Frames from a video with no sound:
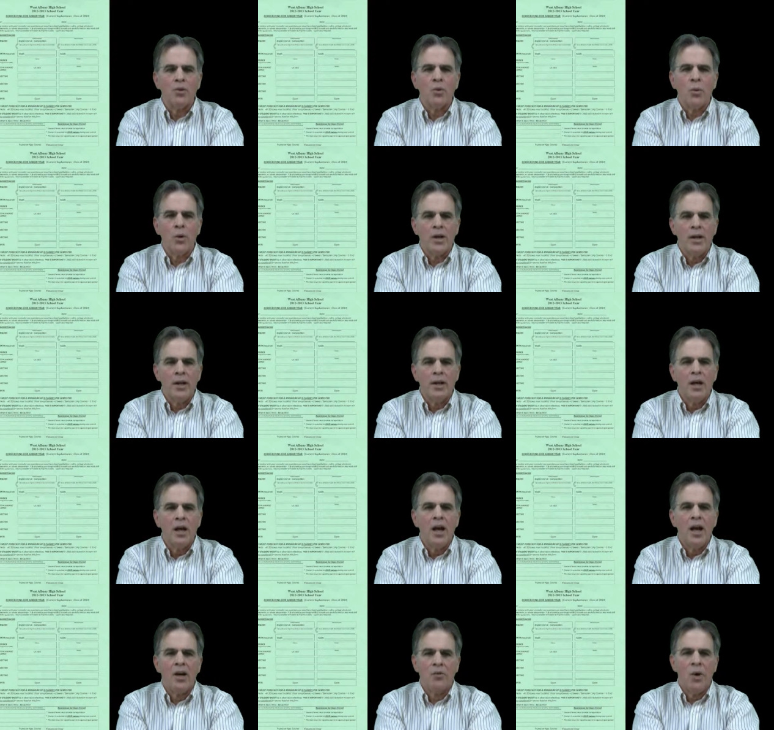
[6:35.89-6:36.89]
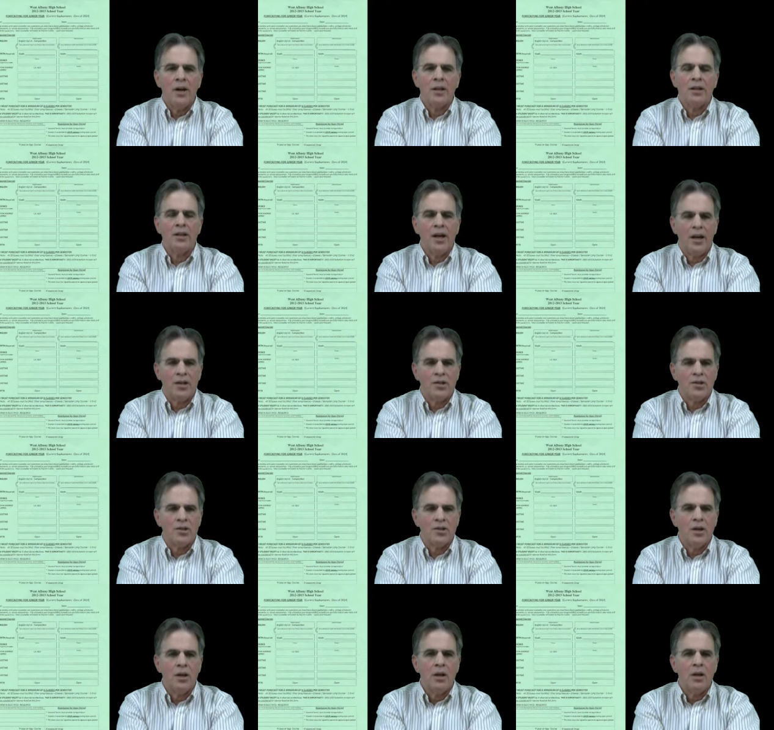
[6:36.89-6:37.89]
reading, and writing
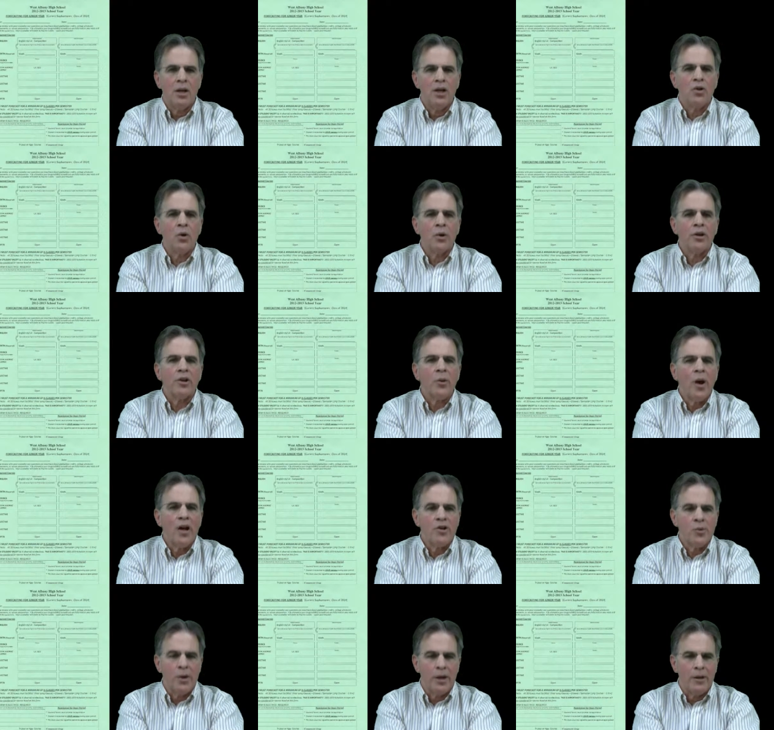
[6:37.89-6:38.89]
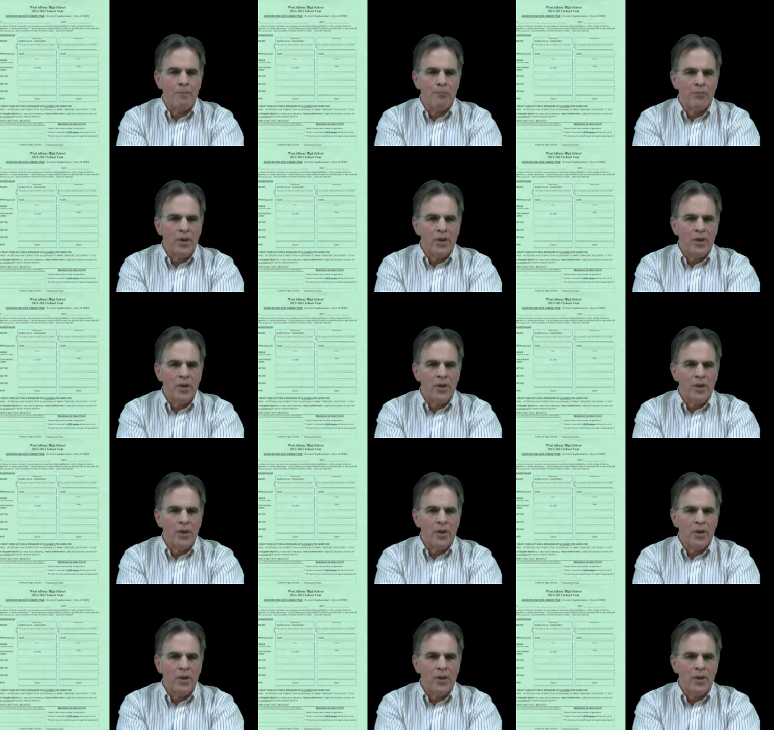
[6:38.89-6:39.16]
tests in order to graduate.